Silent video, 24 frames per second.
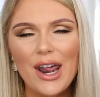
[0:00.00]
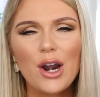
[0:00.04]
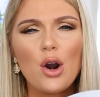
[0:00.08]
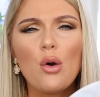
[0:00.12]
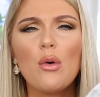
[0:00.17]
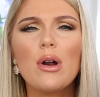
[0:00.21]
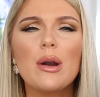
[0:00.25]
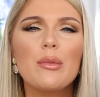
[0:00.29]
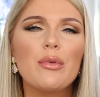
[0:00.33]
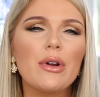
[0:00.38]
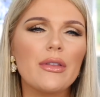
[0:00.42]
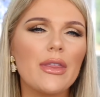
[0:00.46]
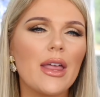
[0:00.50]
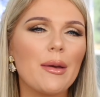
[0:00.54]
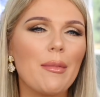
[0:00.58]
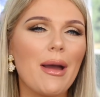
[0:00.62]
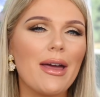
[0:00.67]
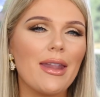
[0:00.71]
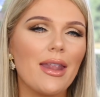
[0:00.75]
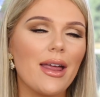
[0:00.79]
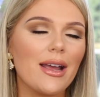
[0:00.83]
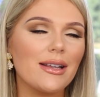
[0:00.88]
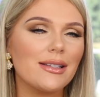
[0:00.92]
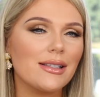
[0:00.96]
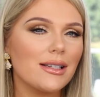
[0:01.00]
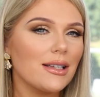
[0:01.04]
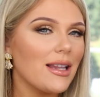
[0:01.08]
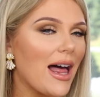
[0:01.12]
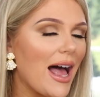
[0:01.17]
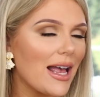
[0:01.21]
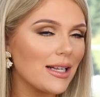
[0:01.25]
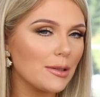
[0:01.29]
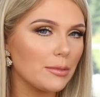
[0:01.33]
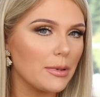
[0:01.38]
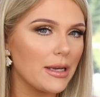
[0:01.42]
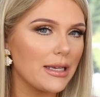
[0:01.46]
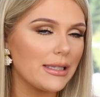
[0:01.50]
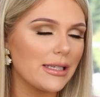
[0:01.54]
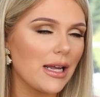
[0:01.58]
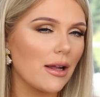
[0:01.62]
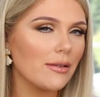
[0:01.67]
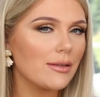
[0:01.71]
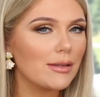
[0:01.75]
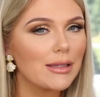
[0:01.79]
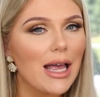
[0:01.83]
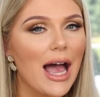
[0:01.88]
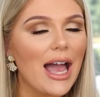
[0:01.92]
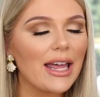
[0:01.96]
I don't want to bring like my nice glass plates
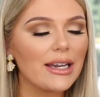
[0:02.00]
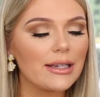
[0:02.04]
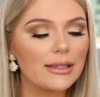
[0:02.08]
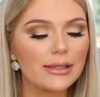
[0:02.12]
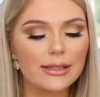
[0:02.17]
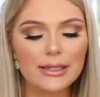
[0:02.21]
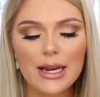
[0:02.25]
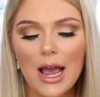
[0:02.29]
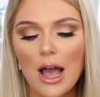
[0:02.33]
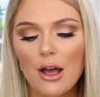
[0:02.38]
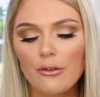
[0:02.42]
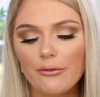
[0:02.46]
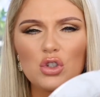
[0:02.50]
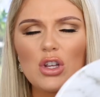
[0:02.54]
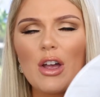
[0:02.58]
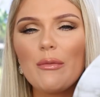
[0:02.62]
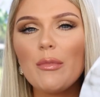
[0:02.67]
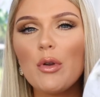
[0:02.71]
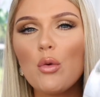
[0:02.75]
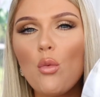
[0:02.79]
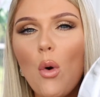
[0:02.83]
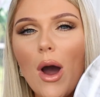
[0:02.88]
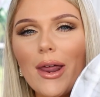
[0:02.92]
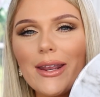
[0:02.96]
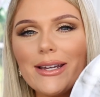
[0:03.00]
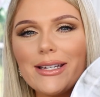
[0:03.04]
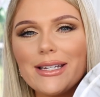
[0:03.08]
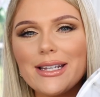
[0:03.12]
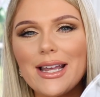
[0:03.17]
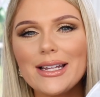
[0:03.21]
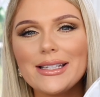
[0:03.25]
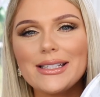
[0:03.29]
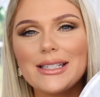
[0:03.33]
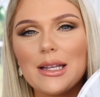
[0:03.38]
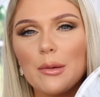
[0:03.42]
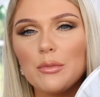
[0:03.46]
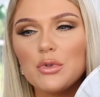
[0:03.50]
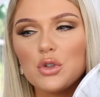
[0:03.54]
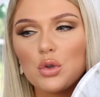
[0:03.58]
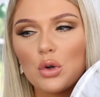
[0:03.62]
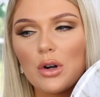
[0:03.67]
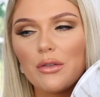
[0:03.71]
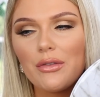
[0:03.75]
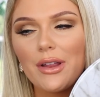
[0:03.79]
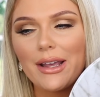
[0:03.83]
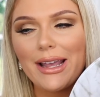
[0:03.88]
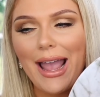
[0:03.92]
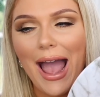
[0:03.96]
outside and stuff. So I've been wanting to get some
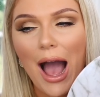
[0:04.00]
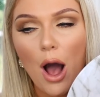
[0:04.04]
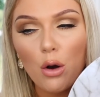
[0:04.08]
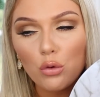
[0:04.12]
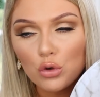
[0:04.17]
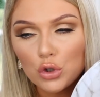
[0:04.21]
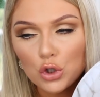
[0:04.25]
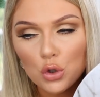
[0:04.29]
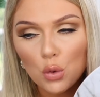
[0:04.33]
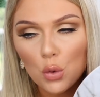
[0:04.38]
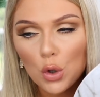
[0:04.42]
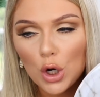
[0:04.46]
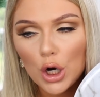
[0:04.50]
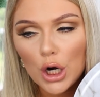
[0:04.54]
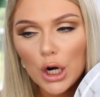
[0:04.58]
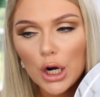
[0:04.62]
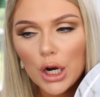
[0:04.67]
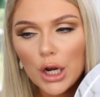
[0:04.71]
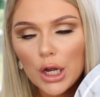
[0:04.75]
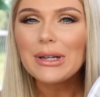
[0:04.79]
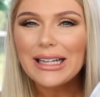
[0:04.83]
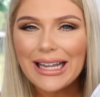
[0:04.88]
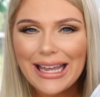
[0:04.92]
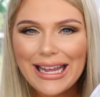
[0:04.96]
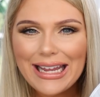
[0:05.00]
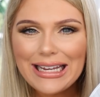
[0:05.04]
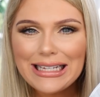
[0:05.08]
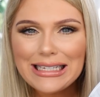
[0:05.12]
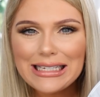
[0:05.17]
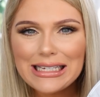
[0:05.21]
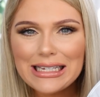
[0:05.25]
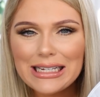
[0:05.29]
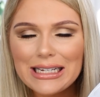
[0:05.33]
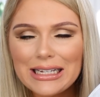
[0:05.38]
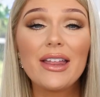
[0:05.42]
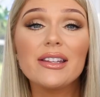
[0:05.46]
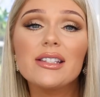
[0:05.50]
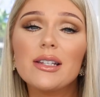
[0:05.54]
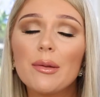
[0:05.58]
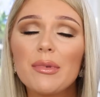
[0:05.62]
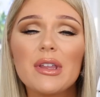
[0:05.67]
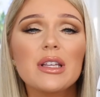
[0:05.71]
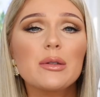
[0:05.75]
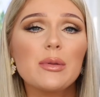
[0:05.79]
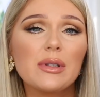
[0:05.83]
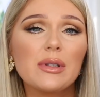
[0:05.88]
sort of like outdoor plate and something